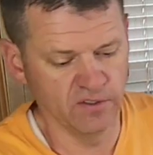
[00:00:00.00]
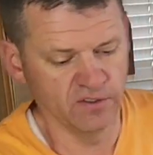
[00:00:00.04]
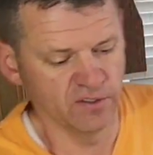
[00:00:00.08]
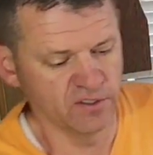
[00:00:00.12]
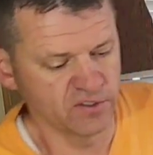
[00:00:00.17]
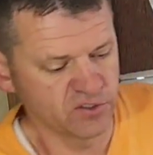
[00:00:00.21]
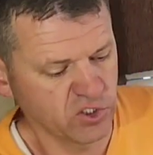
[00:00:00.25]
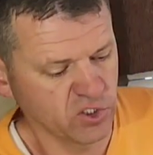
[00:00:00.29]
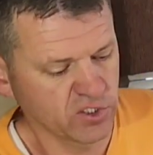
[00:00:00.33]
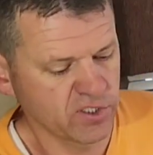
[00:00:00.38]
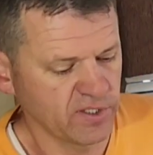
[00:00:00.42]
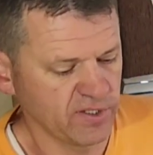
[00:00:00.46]

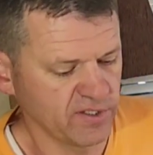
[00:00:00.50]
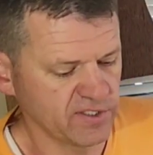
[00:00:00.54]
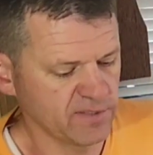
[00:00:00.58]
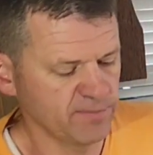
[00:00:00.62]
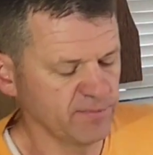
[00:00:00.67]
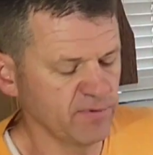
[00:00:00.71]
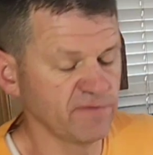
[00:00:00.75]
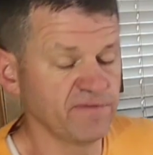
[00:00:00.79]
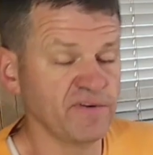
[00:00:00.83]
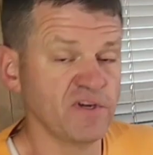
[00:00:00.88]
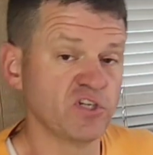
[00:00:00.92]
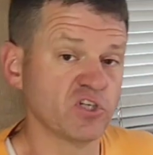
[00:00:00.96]
Let's look at some
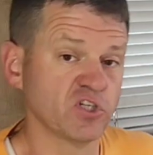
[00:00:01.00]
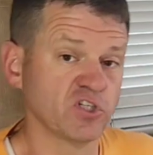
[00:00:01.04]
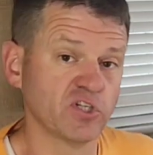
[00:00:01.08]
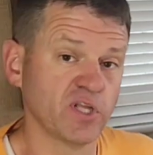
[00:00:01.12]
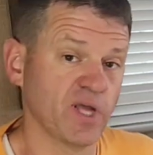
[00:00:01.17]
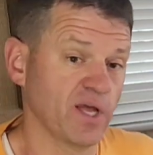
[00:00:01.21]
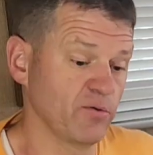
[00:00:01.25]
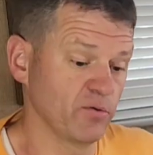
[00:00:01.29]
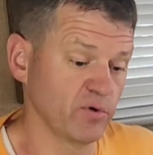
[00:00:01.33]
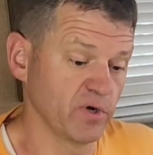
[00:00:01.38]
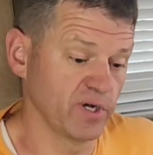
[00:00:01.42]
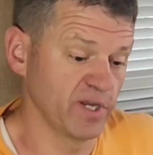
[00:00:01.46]
of the features
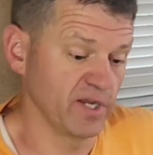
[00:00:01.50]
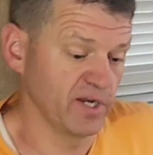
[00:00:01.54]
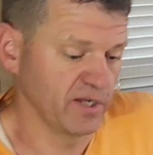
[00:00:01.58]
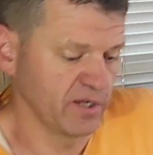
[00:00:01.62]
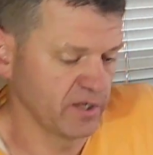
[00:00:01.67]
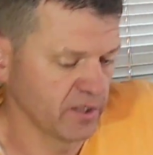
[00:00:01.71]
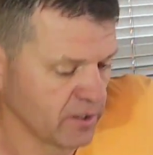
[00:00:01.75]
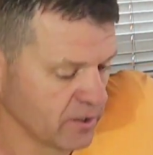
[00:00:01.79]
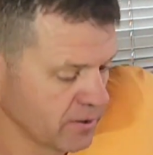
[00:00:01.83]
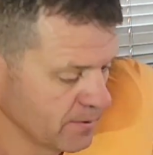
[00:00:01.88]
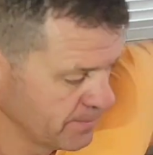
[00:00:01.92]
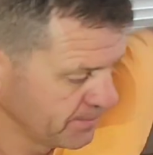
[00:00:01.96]
that we're getting
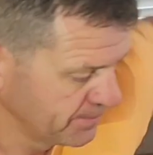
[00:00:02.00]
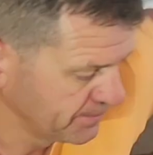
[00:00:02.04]
here.